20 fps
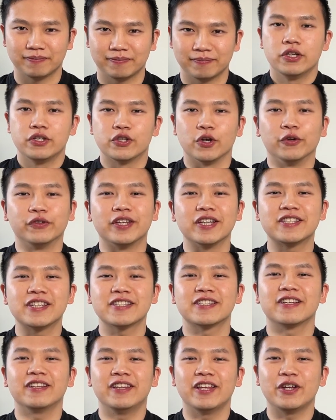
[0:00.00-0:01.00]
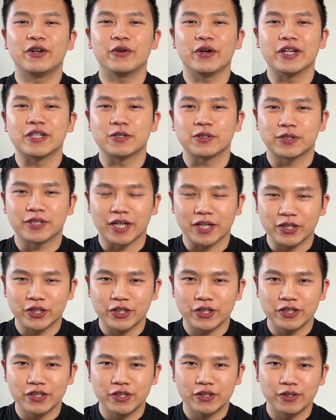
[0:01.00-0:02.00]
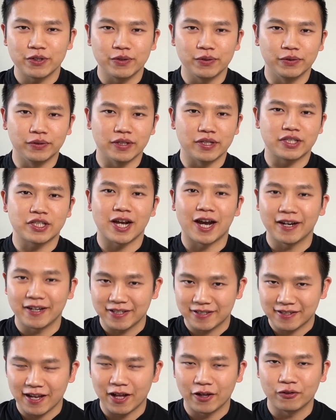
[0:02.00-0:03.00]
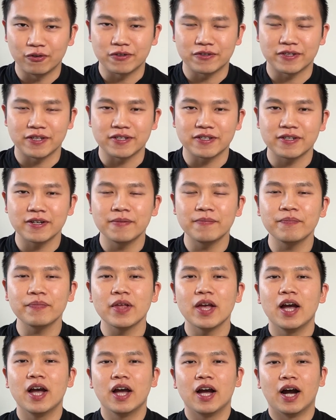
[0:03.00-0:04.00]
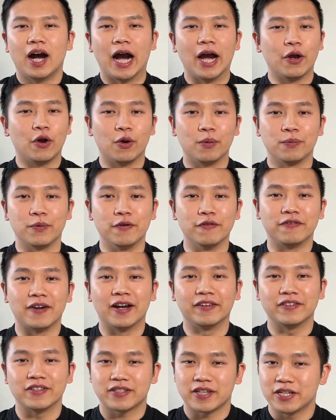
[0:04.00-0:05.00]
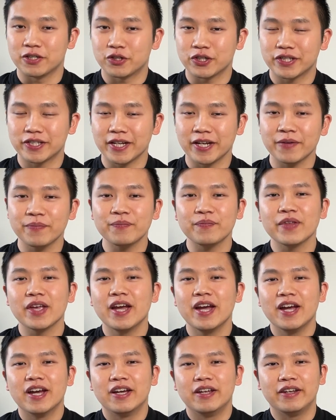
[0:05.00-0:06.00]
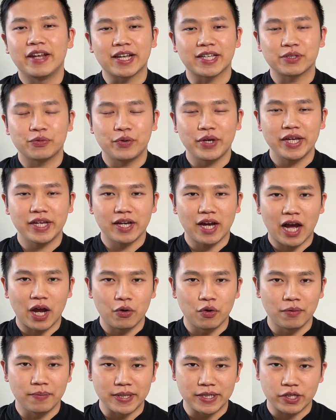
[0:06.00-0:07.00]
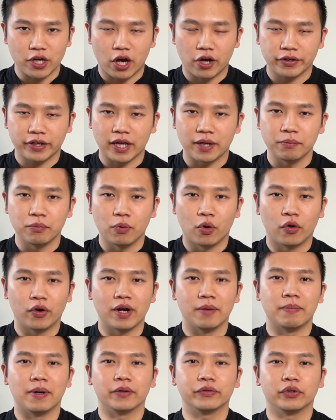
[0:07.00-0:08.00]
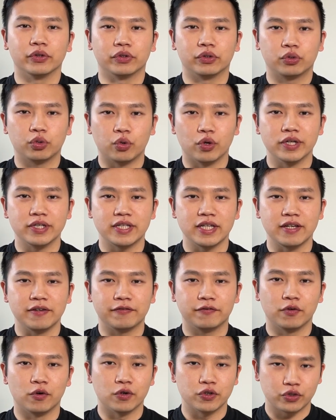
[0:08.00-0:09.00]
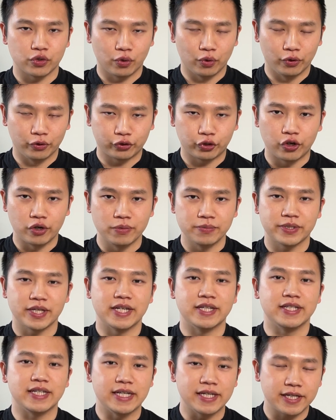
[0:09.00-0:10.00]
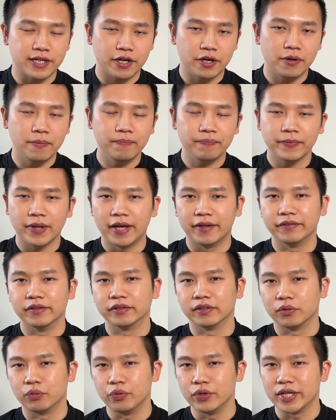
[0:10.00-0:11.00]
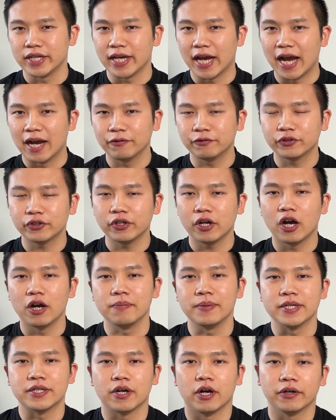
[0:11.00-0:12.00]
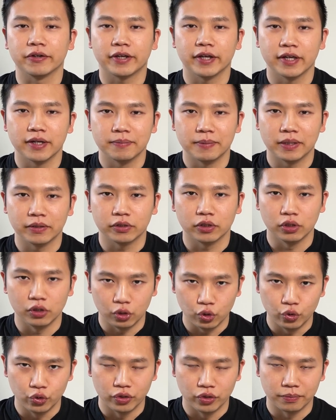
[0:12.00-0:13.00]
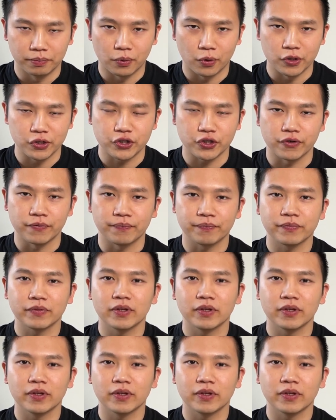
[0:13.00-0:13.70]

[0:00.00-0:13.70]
So this is a little introduction to the Chinese calendar system. I hope you find this interesting. Next week, I will be talking more about the 24 solar terms in detail, and then the week after, I'll be talking about the lunar portion.